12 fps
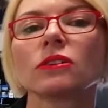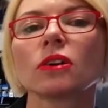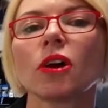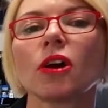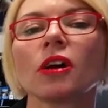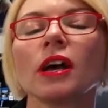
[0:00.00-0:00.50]

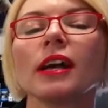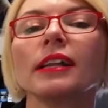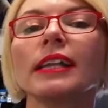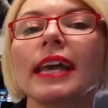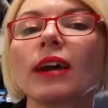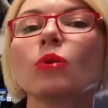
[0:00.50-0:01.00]
So
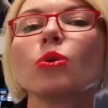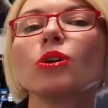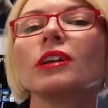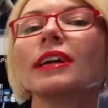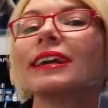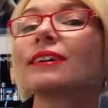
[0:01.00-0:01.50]

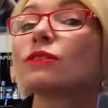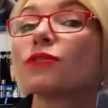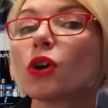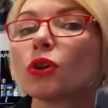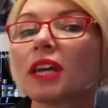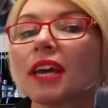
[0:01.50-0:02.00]
liquid
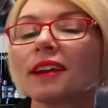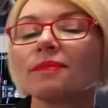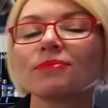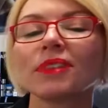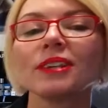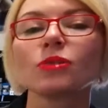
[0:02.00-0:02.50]
exfoliant
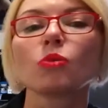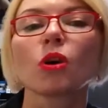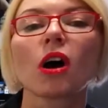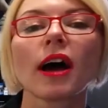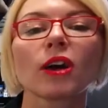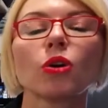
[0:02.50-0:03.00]
is
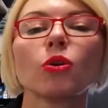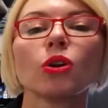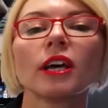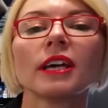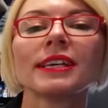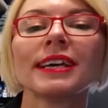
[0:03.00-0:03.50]
what I
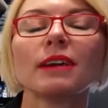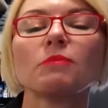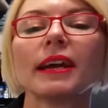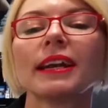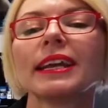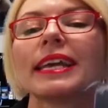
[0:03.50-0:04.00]
call it,
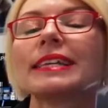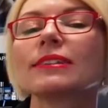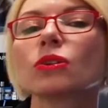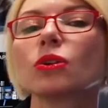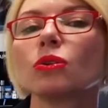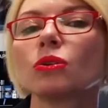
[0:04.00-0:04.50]
but it
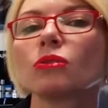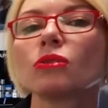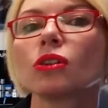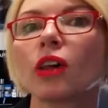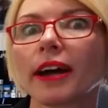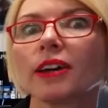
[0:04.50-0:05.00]
is called
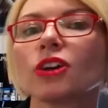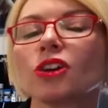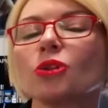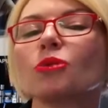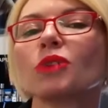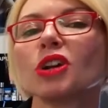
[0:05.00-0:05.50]

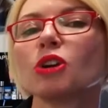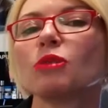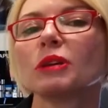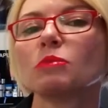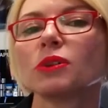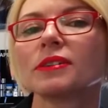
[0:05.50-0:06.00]
Glycocure
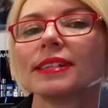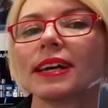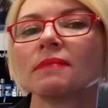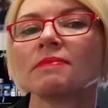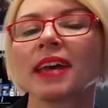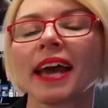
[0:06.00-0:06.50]
Renewing
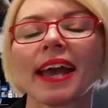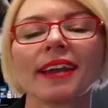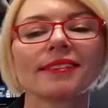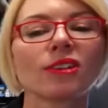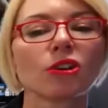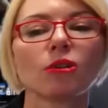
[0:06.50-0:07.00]
Booster, and
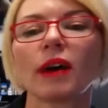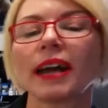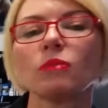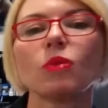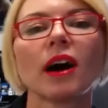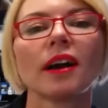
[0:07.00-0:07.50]
it's a
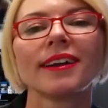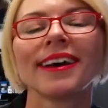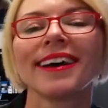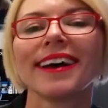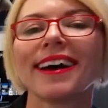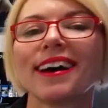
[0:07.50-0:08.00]
great one
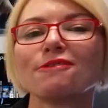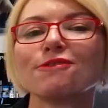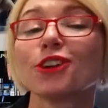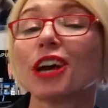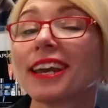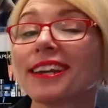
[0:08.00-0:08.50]

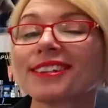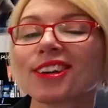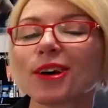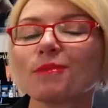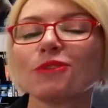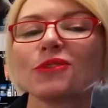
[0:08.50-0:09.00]
for any
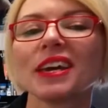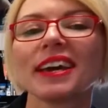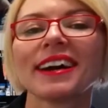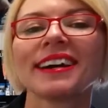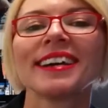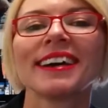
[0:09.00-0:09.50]
time of
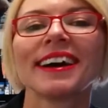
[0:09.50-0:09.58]
year,